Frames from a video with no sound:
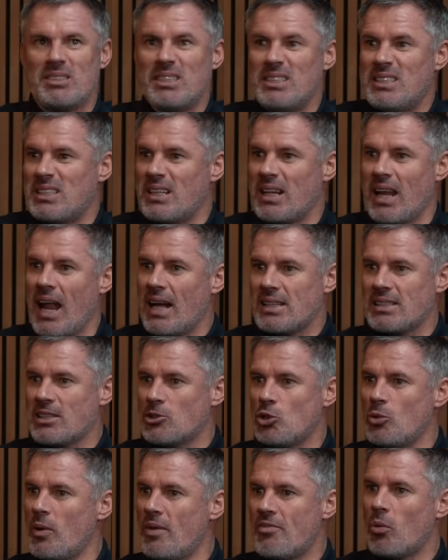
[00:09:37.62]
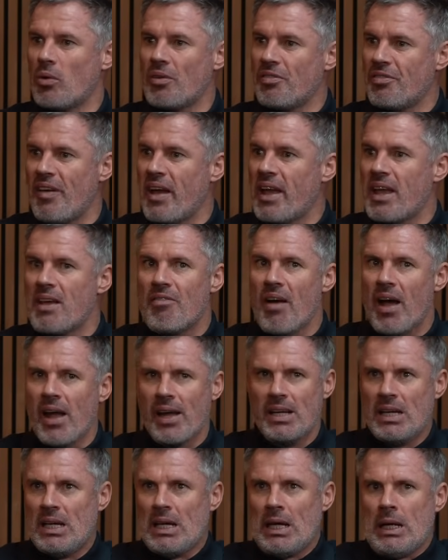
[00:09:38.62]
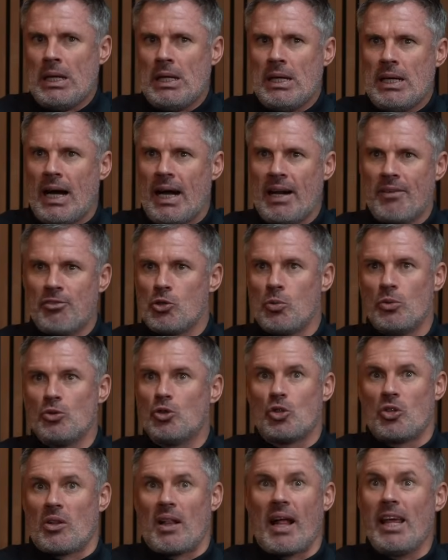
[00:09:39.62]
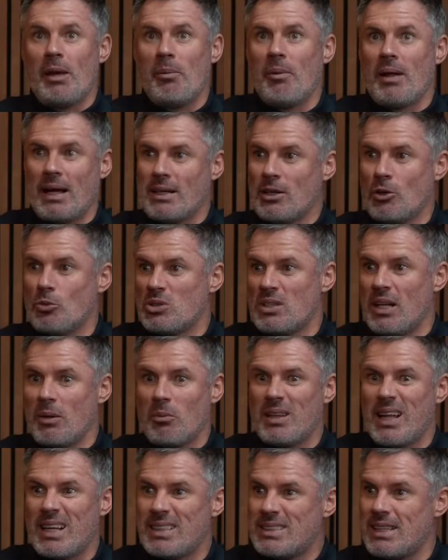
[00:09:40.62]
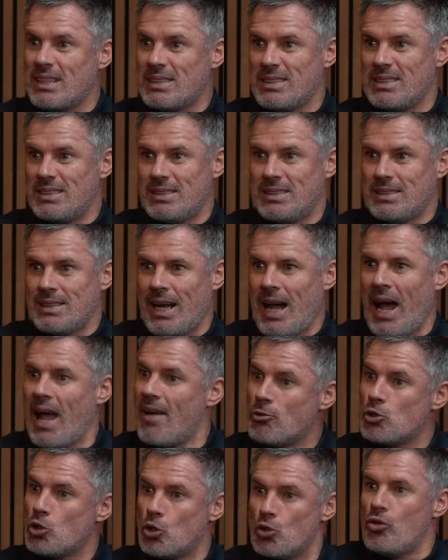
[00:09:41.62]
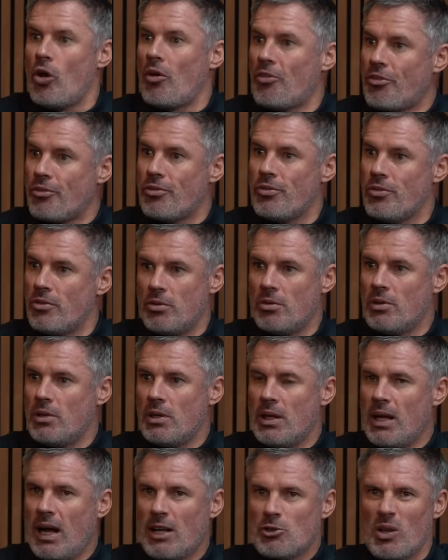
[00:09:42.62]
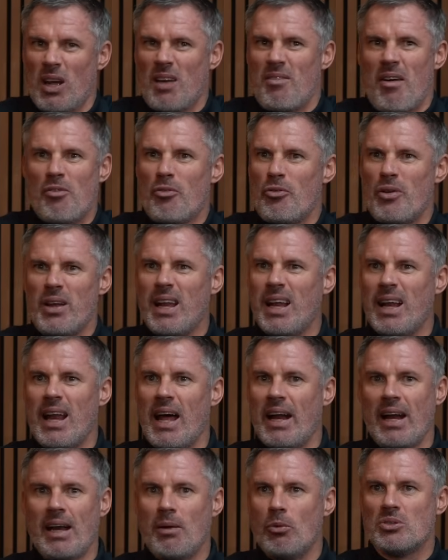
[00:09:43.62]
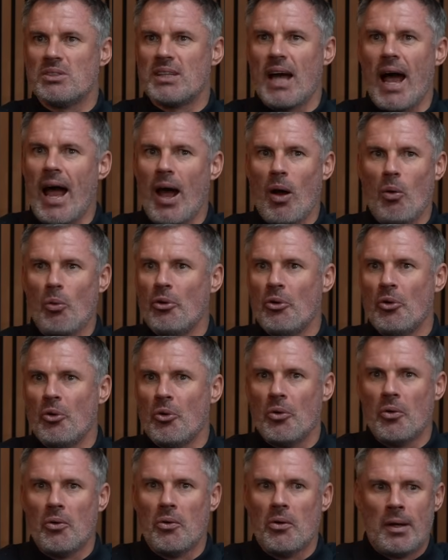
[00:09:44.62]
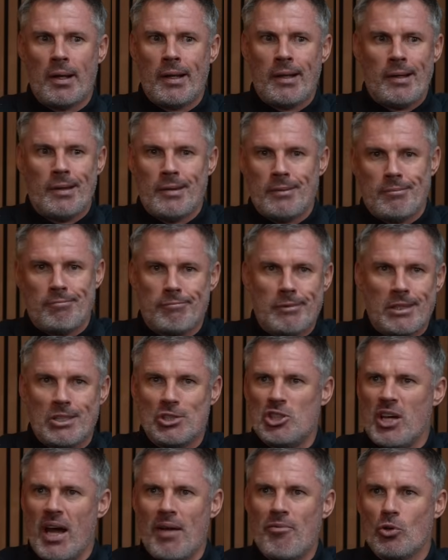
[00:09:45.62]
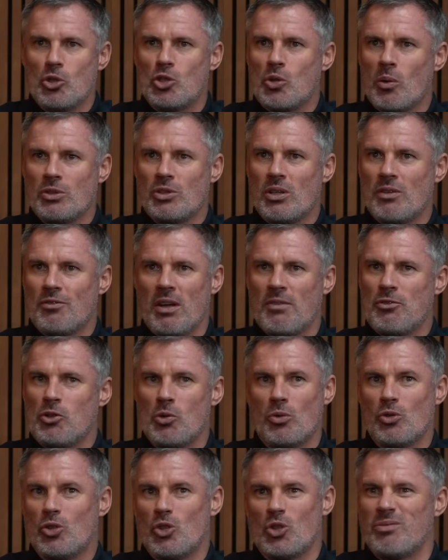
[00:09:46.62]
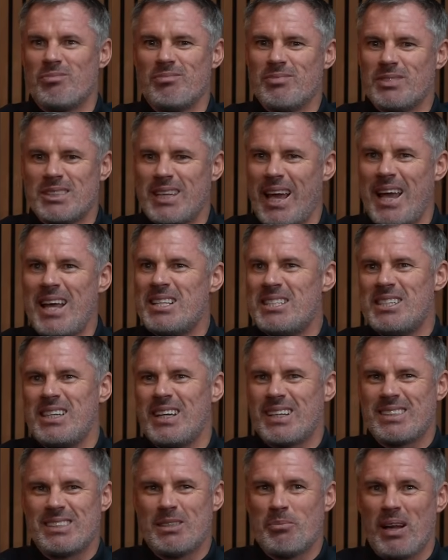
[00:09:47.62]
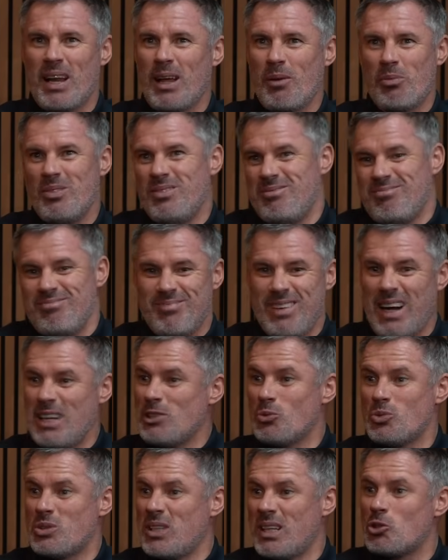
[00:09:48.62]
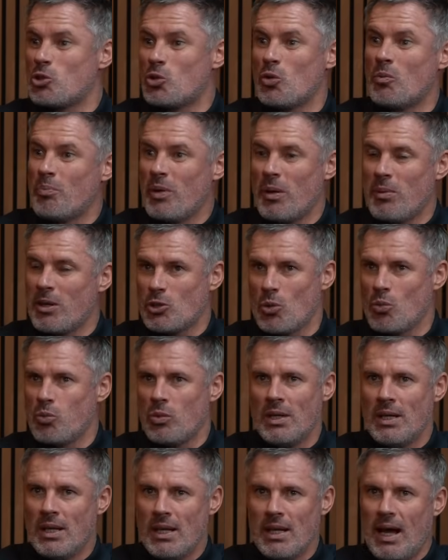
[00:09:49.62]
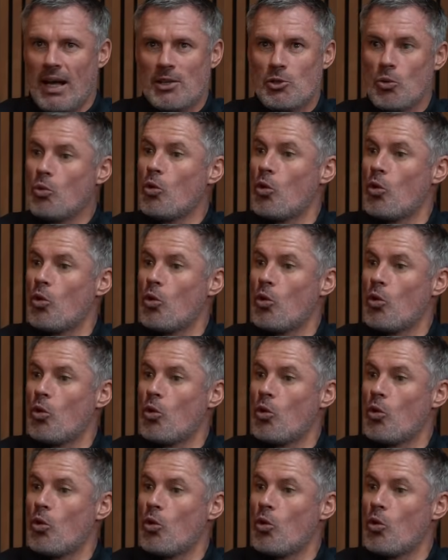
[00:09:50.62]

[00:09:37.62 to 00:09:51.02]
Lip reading: decent lad. I'll do everyone a favour. And if someone doesn't like me, I always think, well, that's I haven't done nothing. Yeah. I don't think I've ever really let anyone down, or in general. So if someone doesn't take to you, it's a bit like, well, I don't take to some people. I don't